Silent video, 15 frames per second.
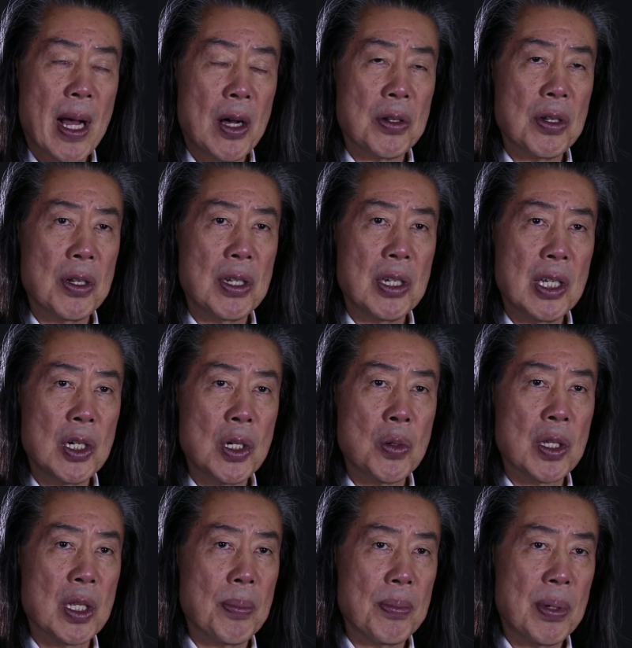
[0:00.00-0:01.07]
how to deal
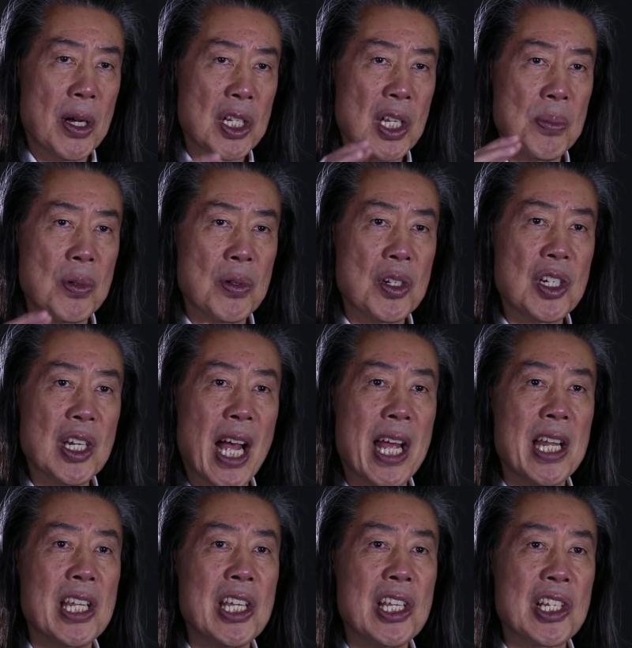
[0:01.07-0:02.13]
with possible
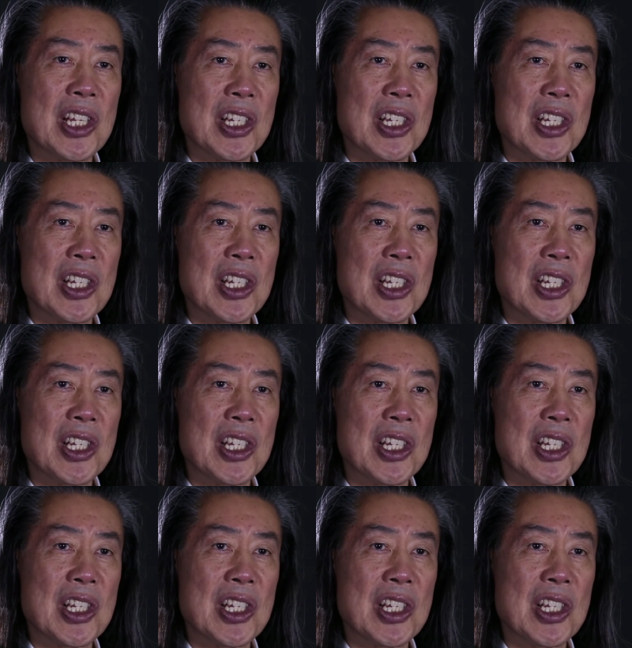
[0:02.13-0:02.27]
Chinese